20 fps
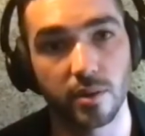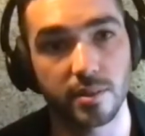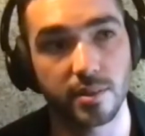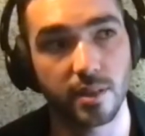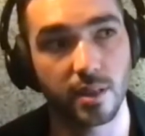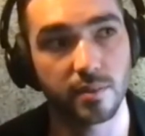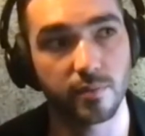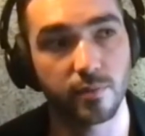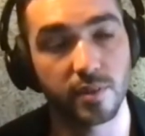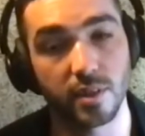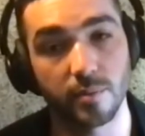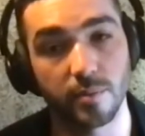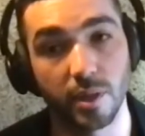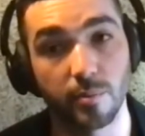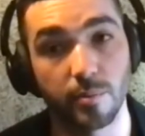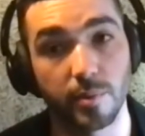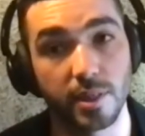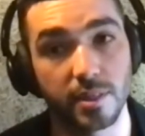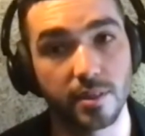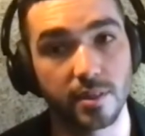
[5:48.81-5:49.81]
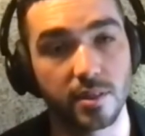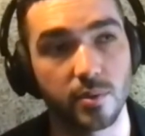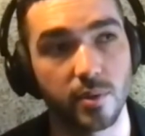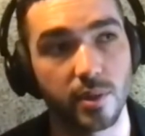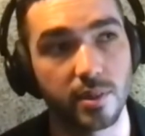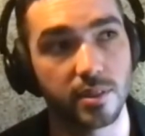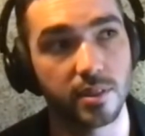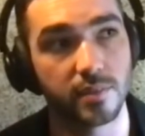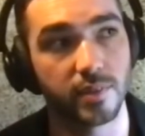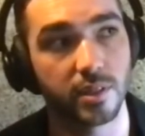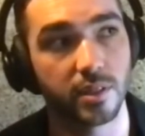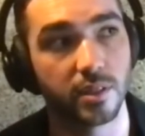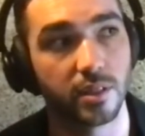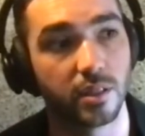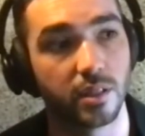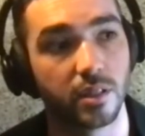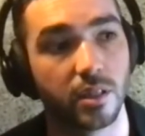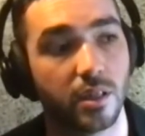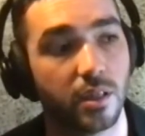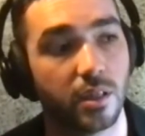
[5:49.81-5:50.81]
Because for some companies that's quite significant.
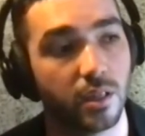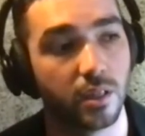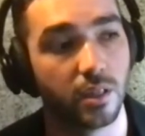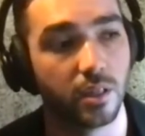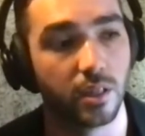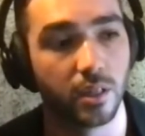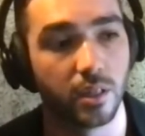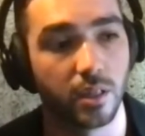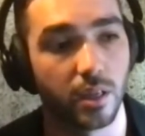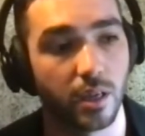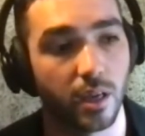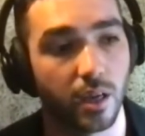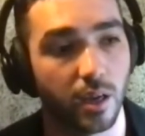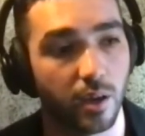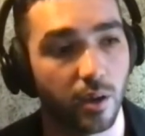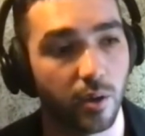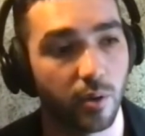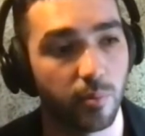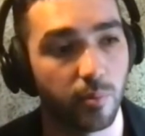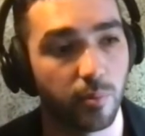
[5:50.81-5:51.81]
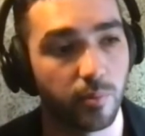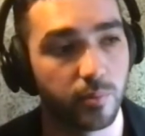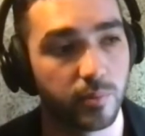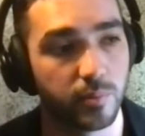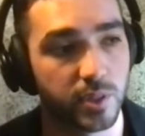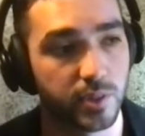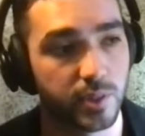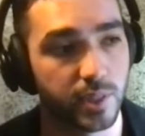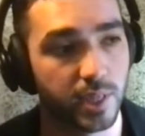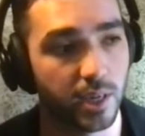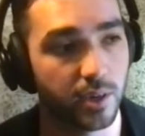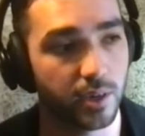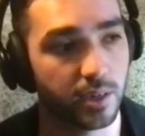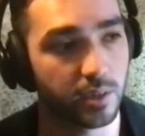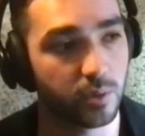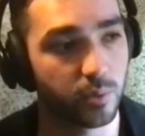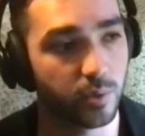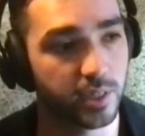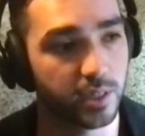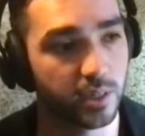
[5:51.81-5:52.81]
So you
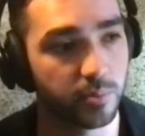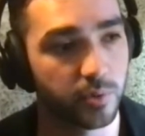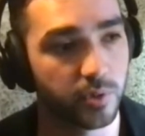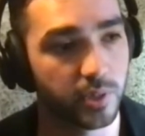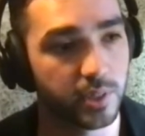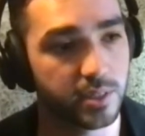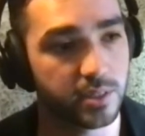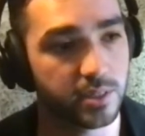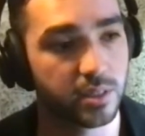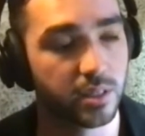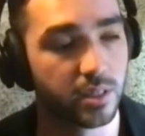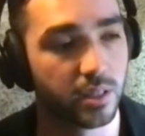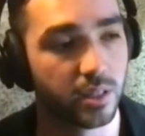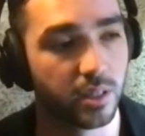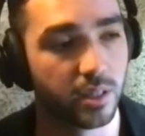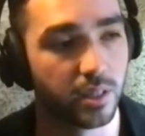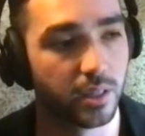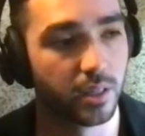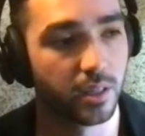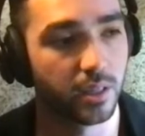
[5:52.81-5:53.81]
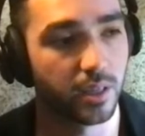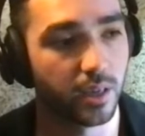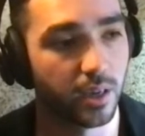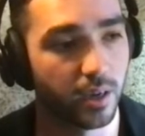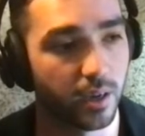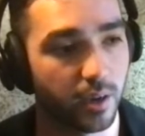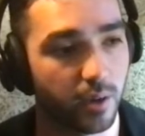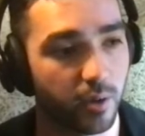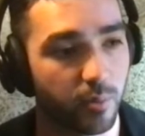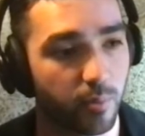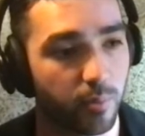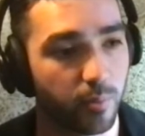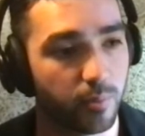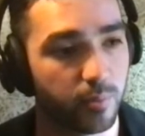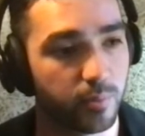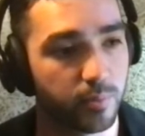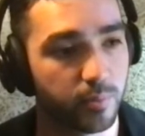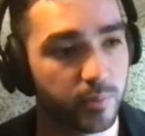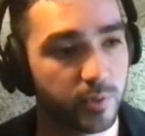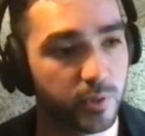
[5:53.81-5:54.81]
calculate what your number is.
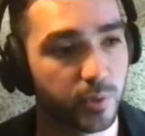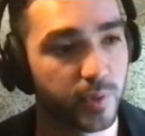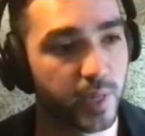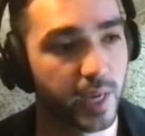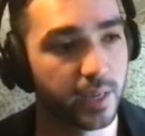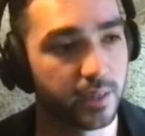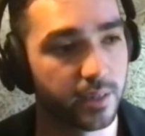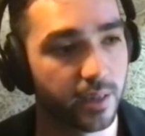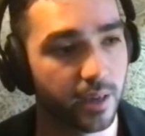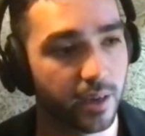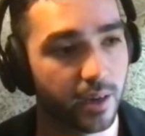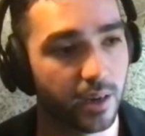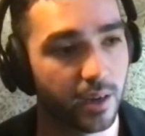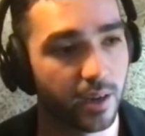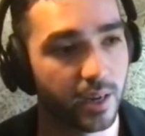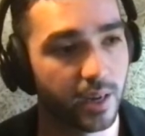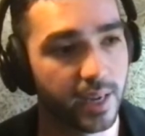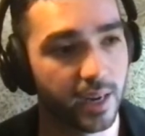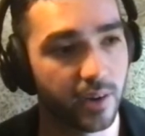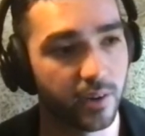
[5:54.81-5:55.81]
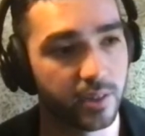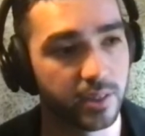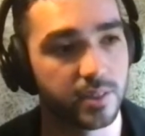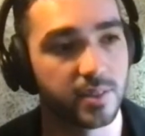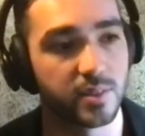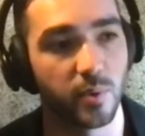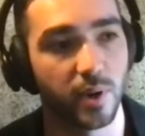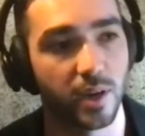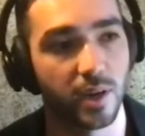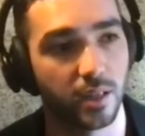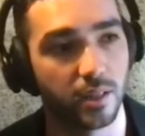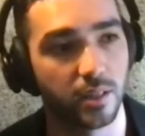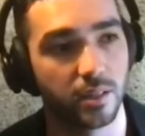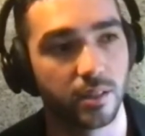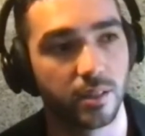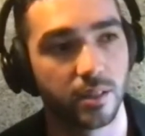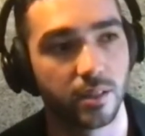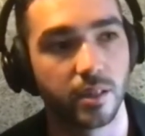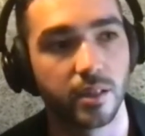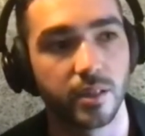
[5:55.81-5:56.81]
You then highlight areas where
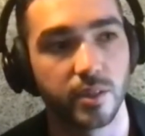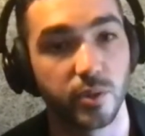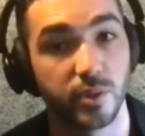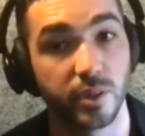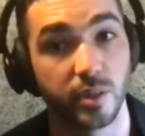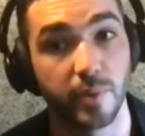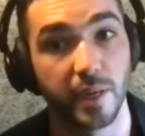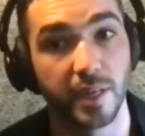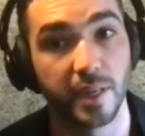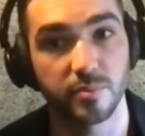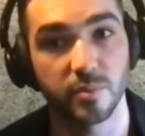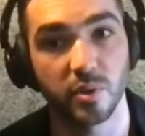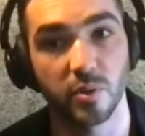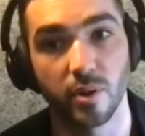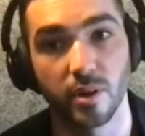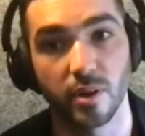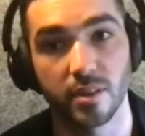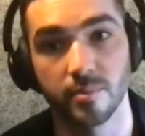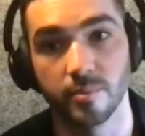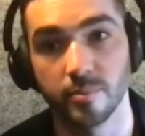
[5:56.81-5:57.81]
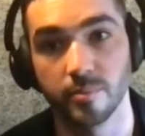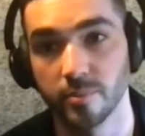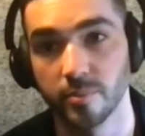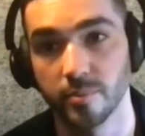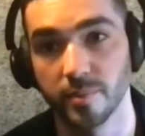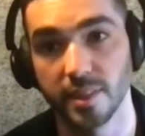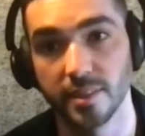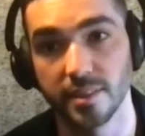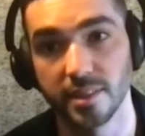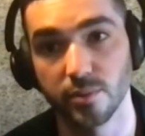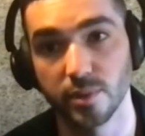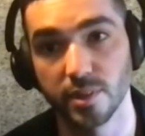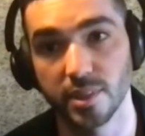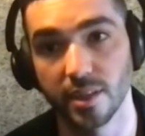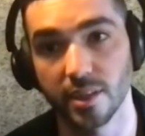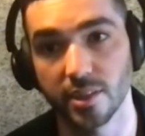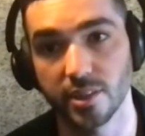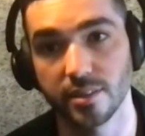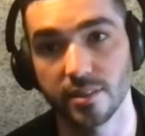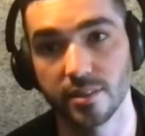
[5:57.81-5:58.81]
you can make some quite easy
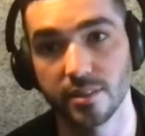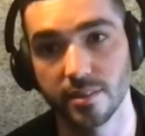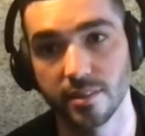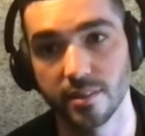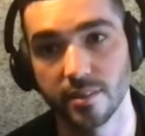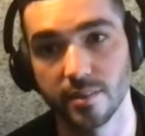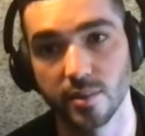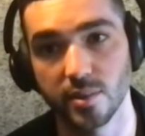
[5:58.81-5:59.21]
reductions.